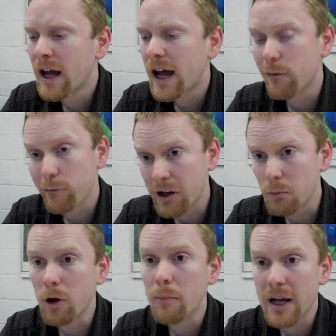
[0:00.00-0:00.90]
and find
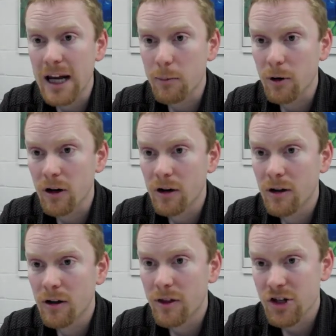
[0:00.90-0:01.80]
one paper
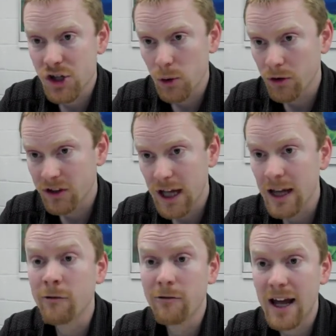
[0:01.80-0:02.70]
that showed
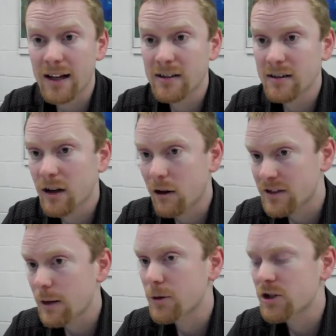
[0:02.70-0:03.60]
an effect of
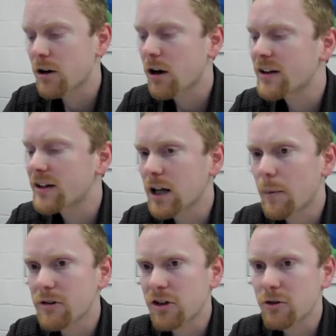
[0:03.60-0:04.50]
temperature on
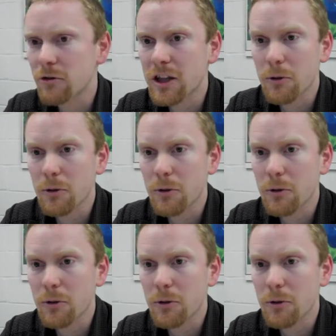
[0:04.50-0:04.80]
decomposition rate.